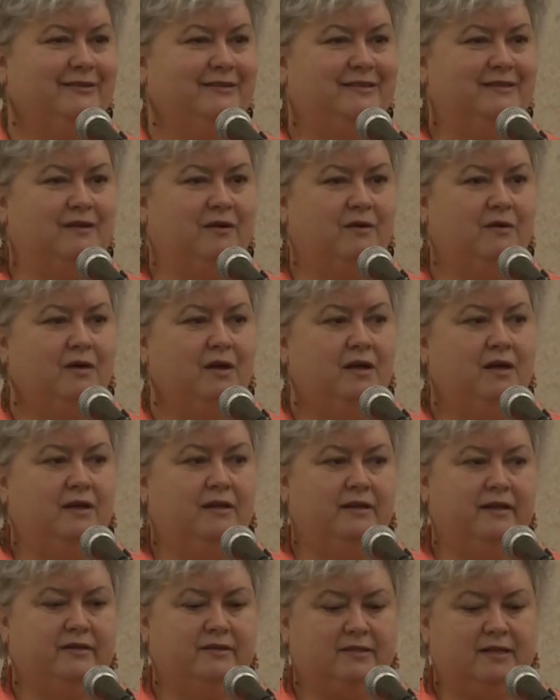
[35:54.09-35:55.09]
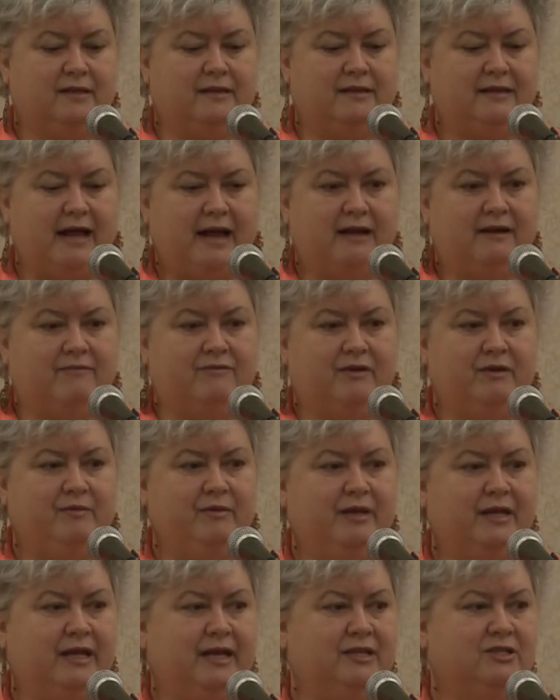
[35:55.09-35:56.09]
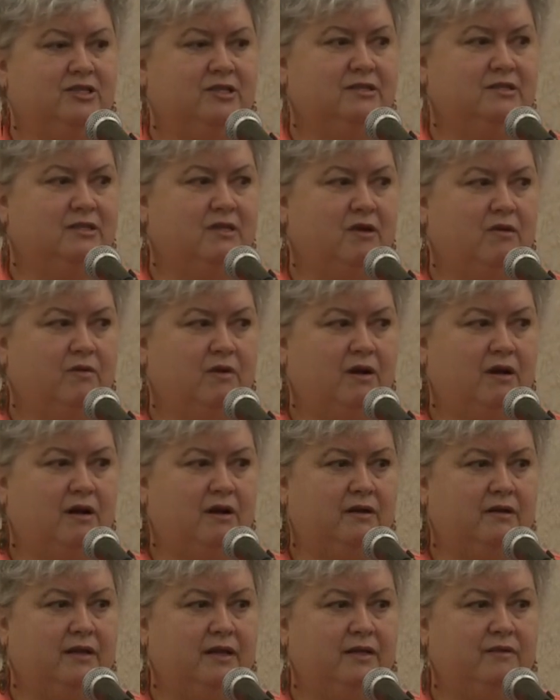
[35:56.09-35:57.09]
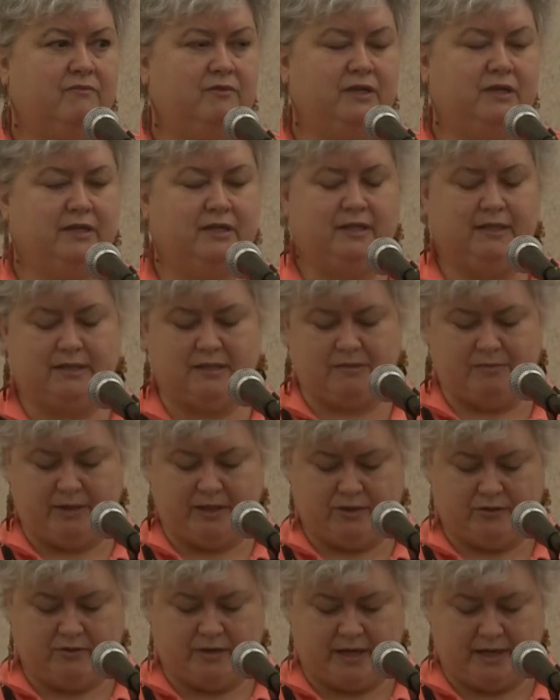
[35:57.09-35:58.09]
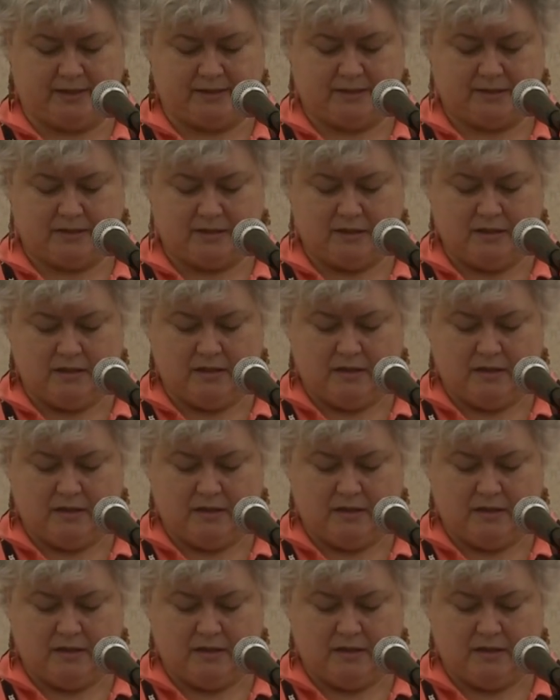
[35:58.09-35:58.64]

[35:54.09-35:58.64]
So there's a lack of communications going on that really needs to be addressed.